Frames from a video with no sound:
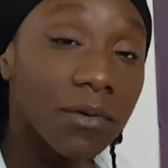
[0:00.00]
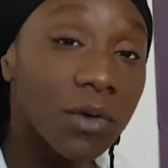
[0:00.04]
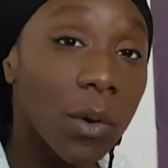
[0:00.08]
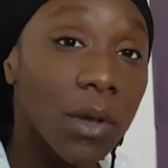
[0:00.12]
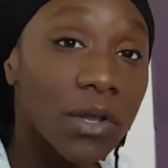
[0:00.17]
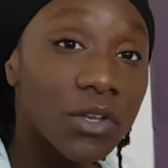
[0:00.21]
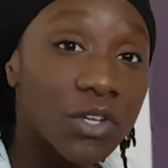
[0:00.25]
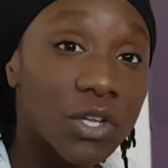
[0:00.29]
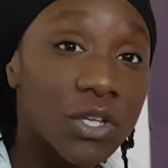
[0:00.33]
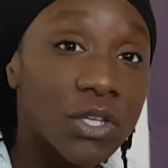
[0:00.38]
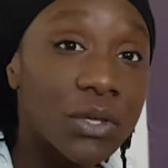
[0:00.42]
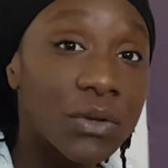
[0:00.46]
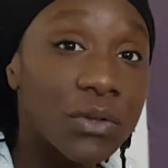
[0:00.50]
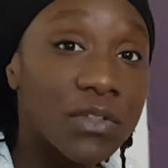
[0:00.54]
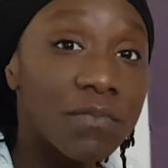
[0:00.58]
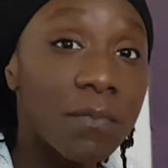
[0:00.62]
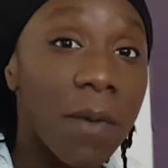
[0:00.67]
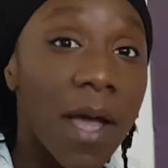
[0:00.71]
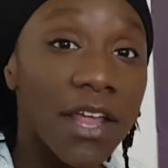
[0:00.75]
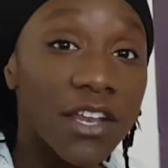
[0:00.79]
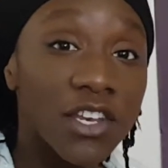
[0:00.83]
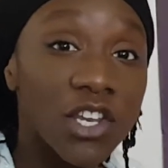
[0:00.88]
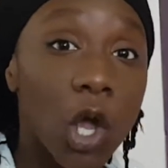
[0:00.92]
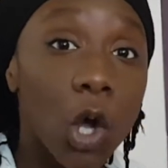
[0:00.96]
going to use
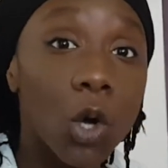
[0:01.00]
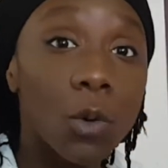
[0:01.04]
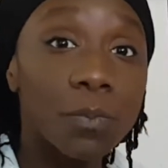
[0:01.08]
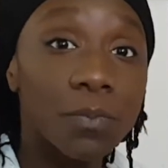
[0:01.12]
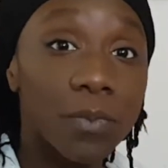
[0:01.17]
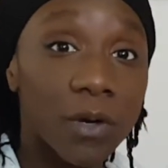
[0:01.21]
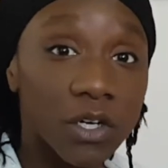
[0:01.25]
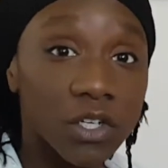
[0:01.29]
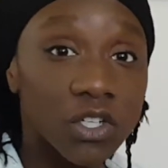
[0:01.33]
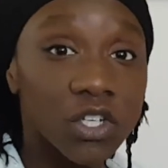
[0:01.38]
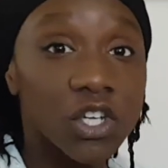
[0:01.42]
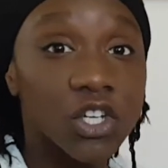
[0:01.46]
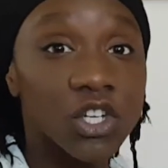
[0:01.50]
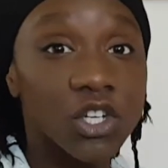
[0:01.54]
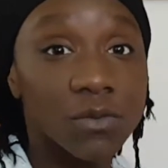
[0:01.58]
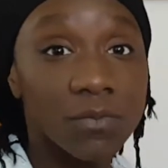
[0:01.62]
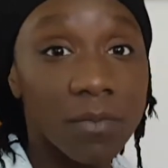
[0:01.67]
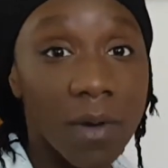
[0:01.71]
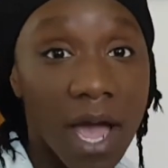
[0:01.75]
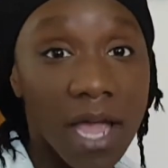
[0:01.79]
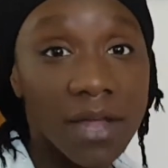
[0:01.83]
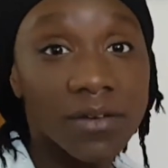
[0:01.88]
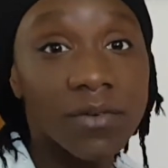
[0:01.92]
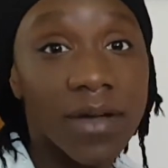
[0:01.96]
my notebook to do
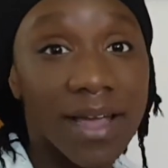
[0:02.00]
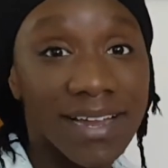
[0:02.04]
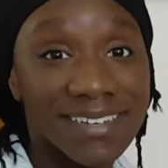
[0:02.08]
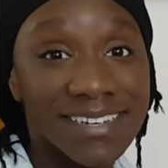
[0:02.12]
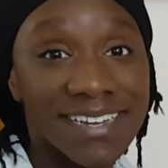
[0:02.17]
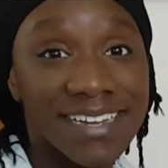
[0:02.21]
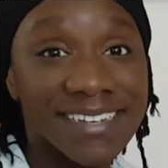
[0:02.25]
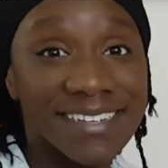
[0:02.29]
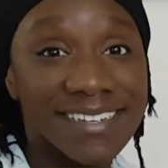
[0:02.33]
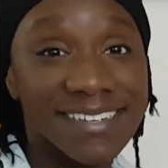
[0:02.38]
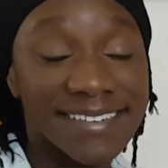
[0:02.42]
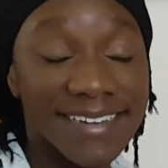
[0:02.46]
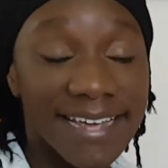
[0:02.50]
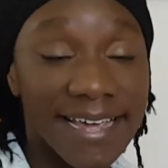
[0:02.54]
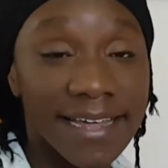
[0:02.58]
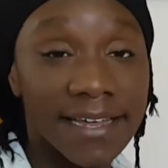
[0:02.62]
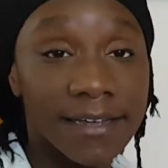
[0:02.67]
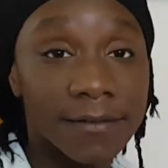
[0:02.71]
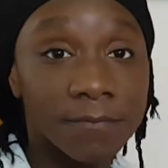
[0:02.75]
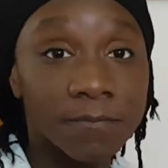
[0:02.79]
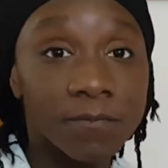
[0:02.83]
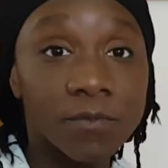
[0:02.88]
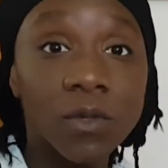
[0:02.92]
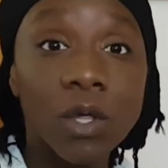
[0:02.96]
my writing today.
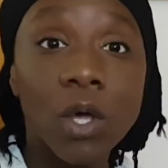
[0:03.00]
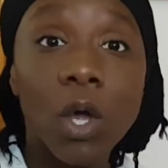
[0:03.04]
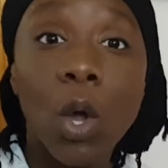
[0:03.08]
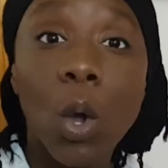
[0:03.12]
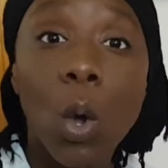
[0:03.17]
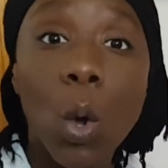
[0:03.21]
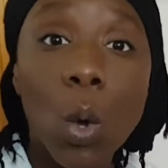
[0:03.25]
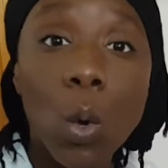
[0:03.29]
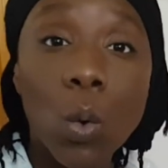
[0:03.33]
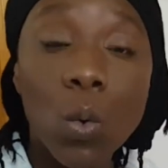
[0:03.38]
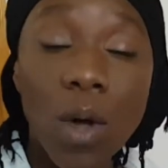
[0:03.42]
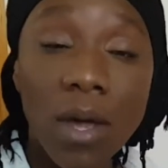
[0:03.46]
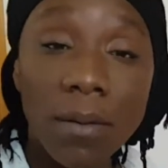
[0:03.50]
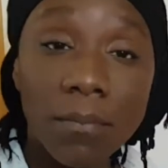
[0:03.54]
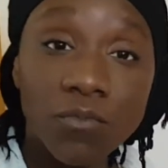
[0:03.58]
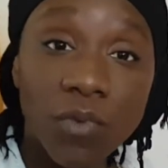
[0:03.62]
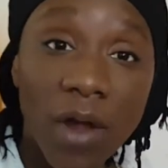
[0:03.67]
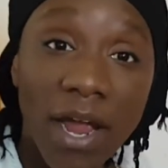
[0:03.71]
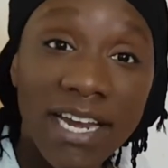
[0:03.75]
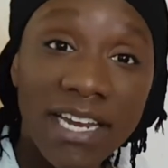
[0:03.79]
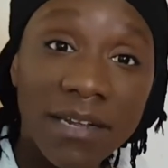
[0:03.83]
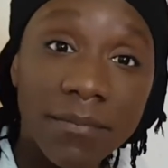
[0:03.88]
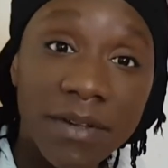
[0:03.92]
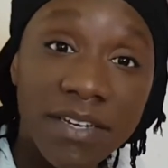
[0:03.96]
What
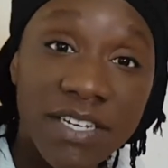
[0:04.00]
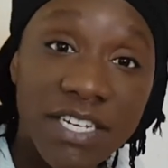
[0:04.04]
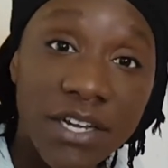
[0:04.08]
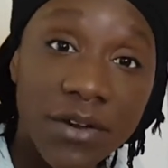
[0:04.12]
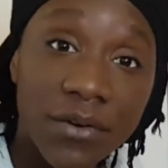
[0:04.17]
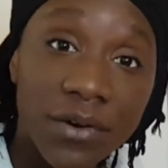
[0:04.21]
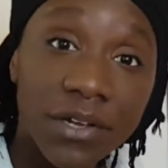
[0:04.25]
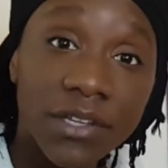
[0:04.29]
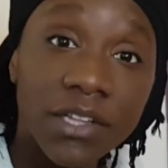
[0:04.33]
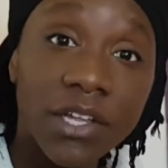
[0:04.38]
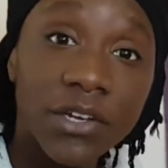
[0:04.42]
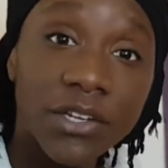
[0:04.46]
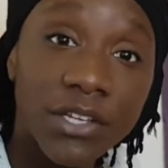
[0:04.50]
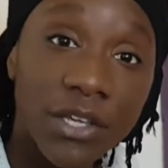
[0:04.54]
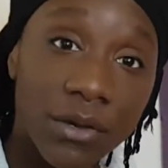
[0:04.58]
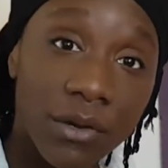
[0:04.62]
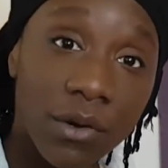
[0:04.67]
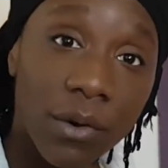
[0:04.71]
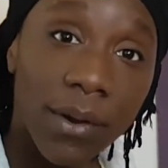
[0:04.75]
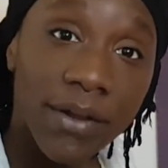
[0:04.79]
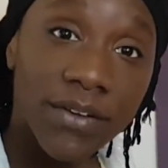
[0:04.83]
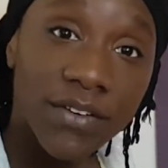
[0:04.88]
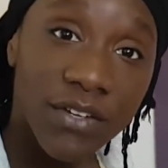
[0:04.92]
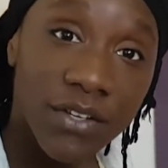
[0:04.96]
writing material are you
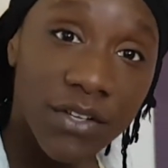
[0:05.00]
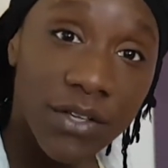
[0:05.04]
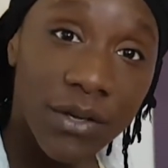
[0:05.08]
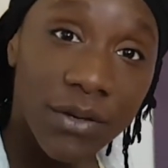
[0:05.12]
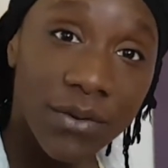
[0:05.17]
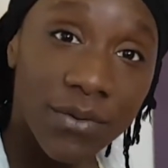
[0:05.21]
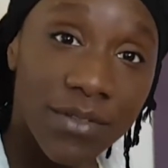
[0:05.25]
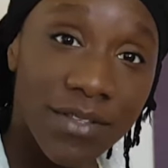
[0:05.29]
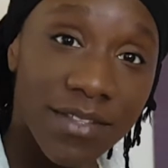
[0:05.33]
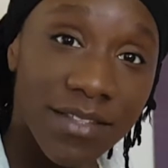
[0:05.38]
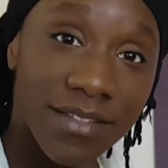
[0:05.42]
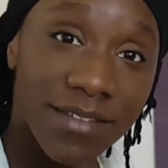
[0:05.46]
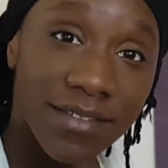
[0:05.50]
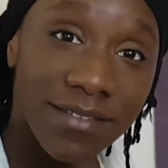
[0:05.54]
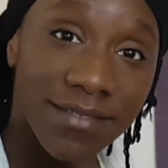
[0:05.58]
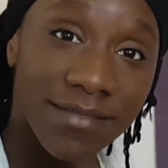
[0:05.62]
going to use?